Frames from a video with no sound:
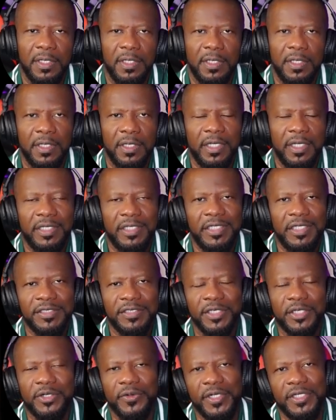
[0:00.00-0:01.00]
And that's the
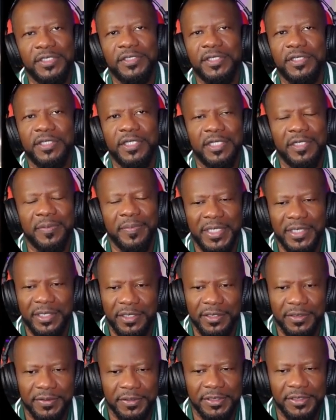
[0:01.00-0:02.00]
crazy thing about
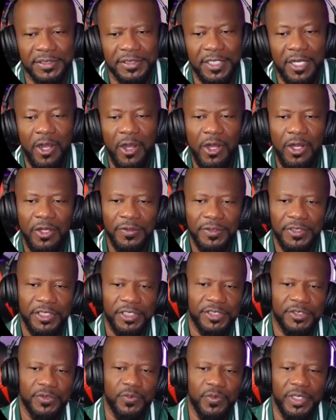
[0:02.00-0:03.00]
all this. All
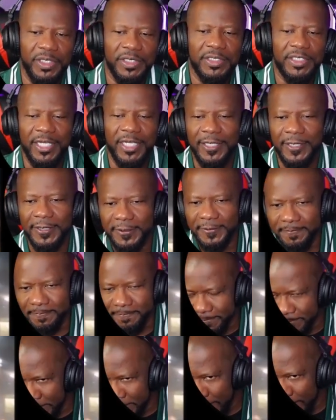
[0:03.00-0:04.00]
this went down
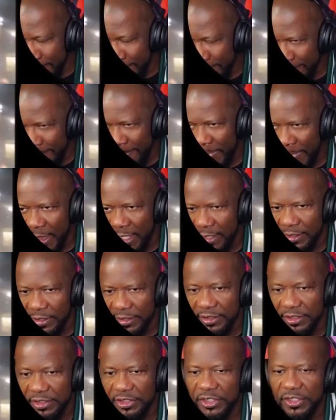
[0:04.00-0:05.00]

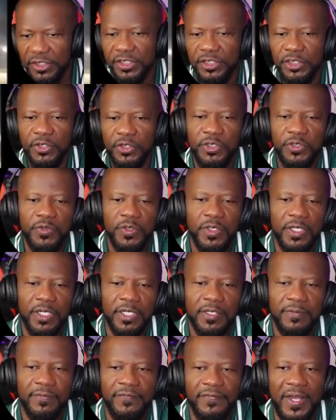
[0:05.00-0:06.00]
just so you could
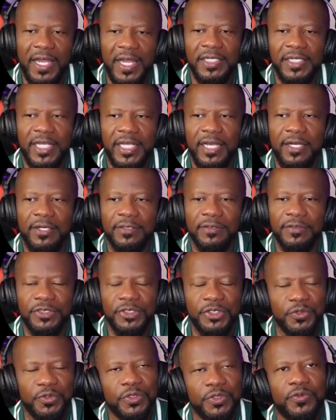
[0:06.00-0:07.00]
find out
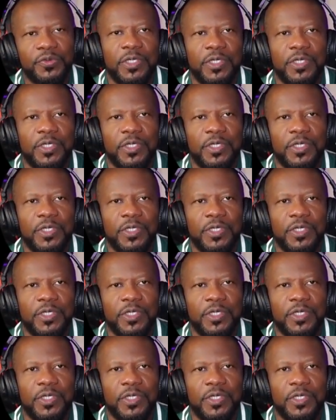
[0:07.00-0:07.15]
you were wrong.